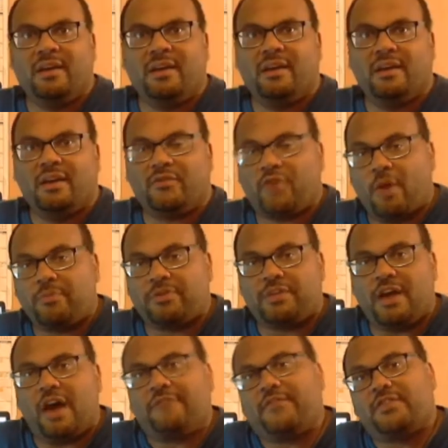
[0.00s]
In terms of
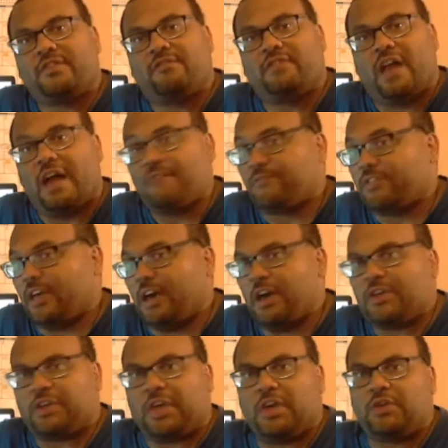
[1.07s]
the offensive line for the
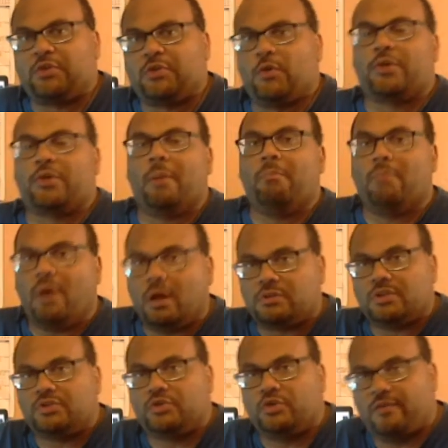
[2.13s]
Huskies, there's a
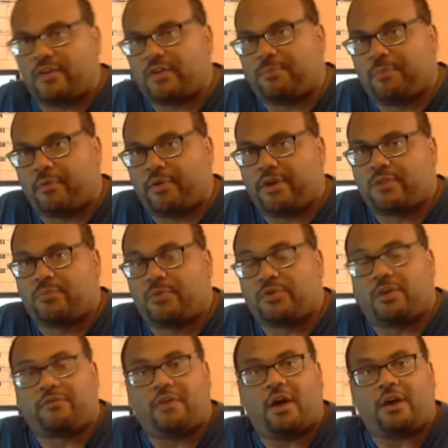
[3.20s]
multitude of experience, which
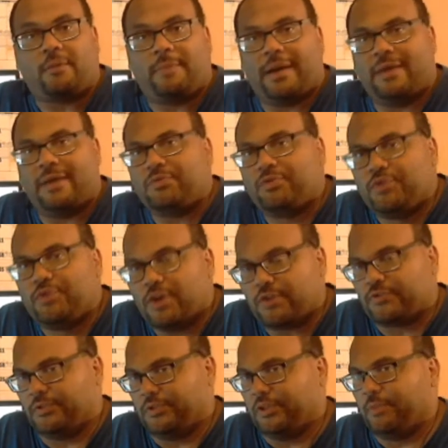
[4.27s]
I'll talk about in just
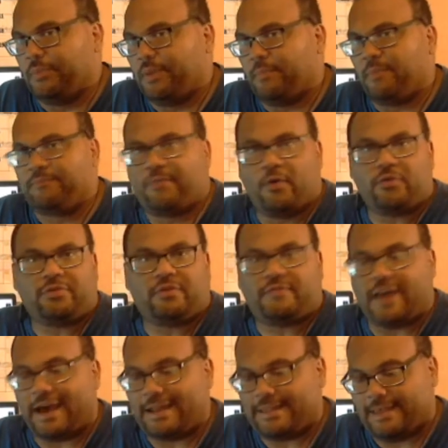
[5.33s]
a little bit. But first, the
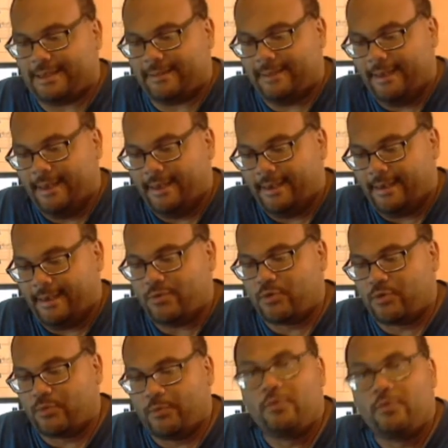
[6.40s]
tight end and
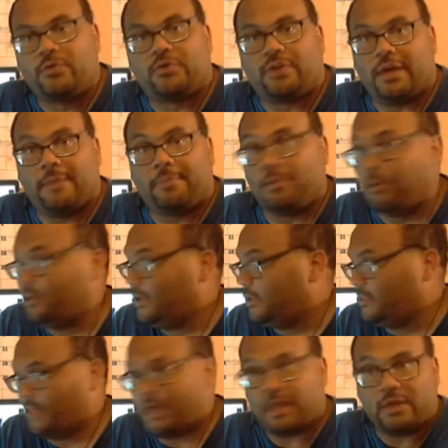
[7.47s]
Drew Sample.
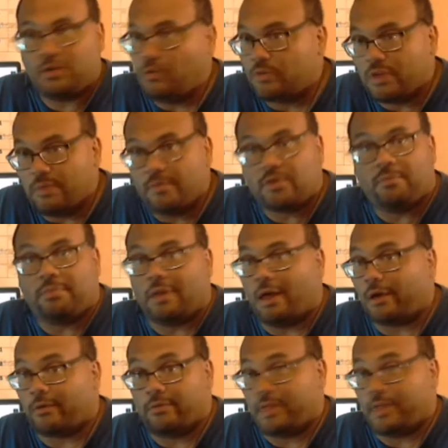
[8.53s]
They could use him as a
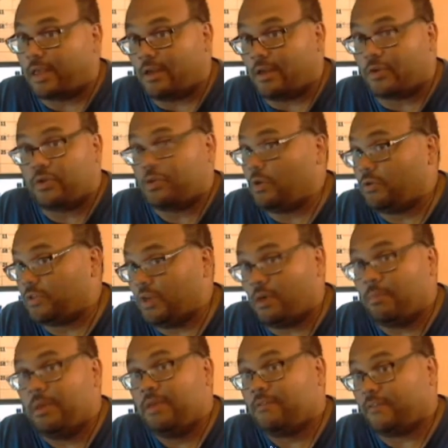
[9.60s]
blocker. They could also use
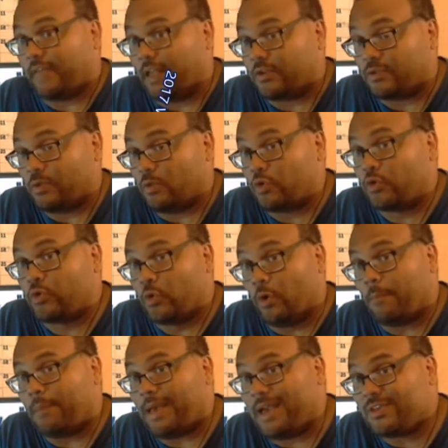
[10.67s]
him to catch those
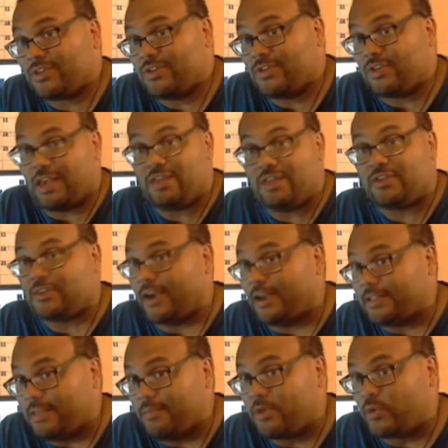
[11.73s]
short passes inside,
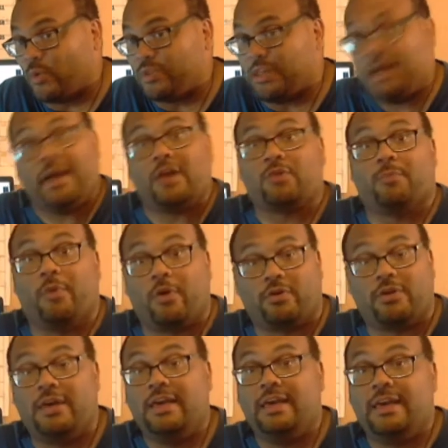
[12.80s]
in between the hash
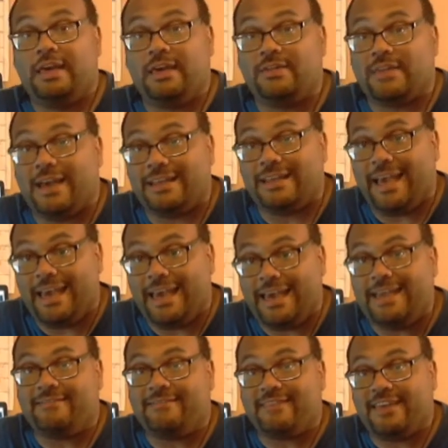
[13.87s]
marks. He's had
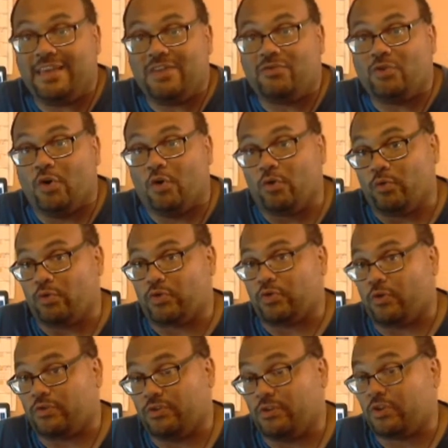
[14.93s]
18 total
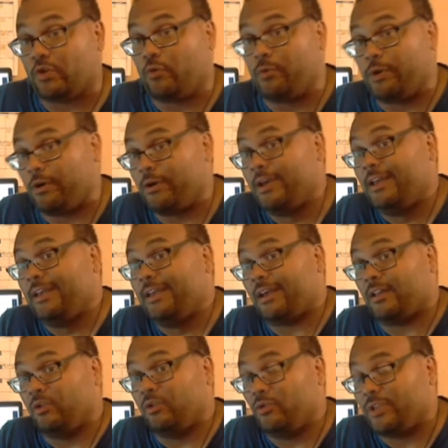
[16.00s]
starts in his career,
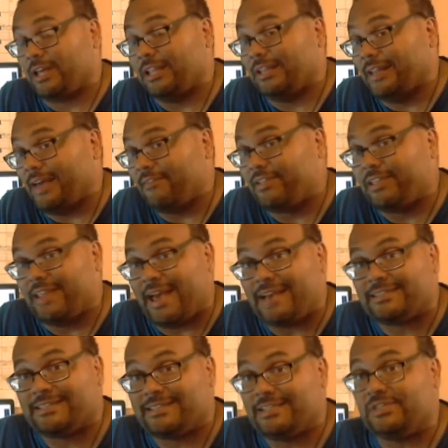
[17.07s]
including 11
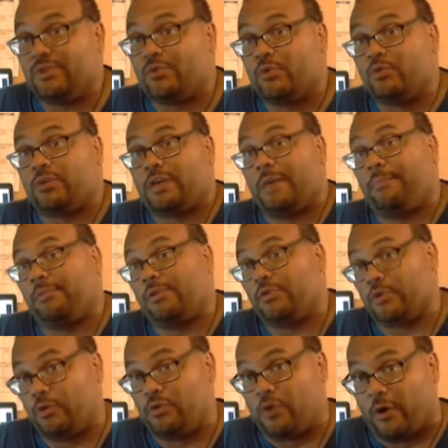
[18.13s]
last season. Drew Sample, a
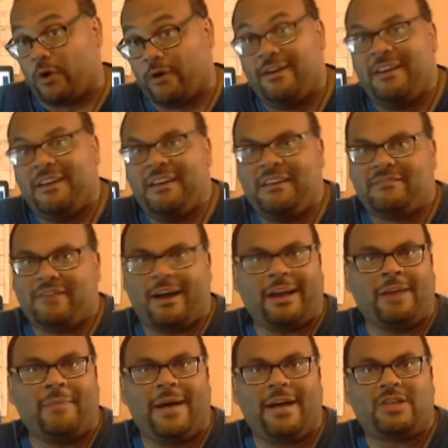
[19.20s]
junior. Talking
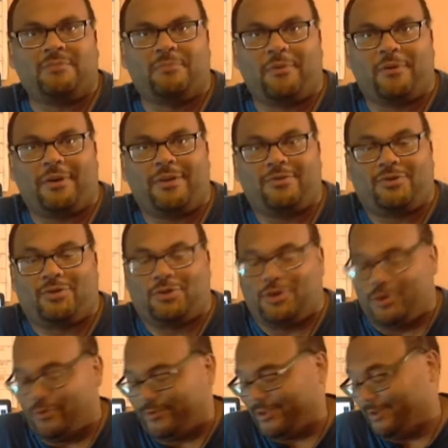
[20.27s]
about experience,
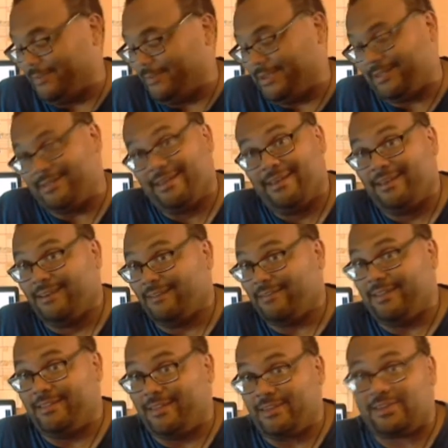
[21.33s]
shoot. I mean, I
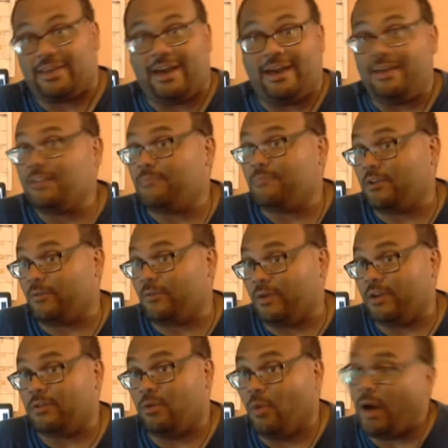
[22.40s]
mean, this guy, he's been
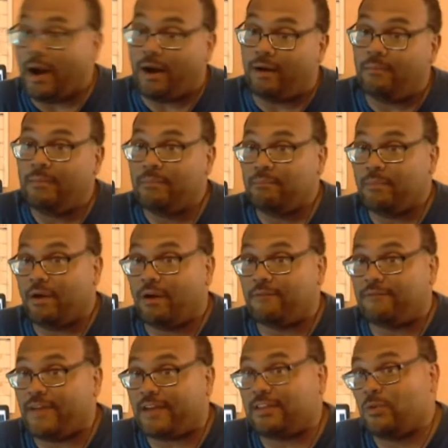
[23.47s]
around a while. Matter of
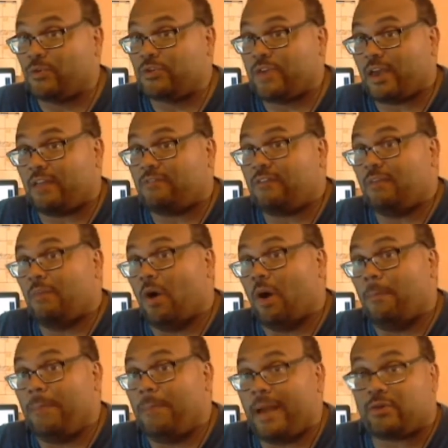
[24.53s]
fact, he was second team
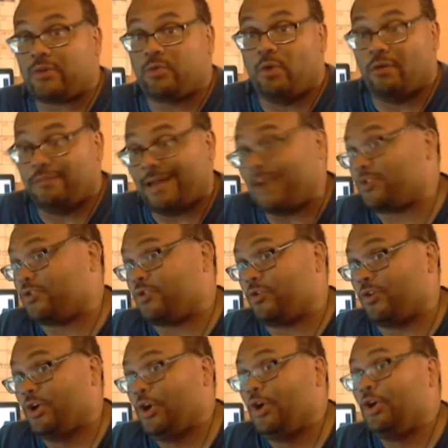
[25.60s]
All Pac 12 last
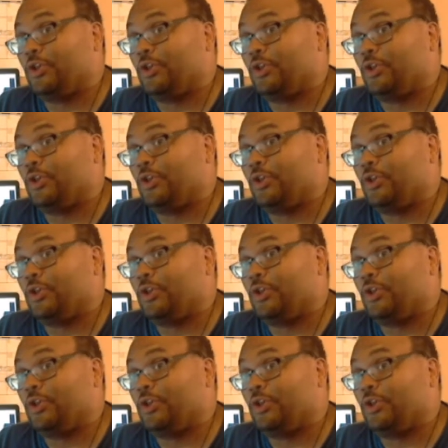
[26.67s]
year.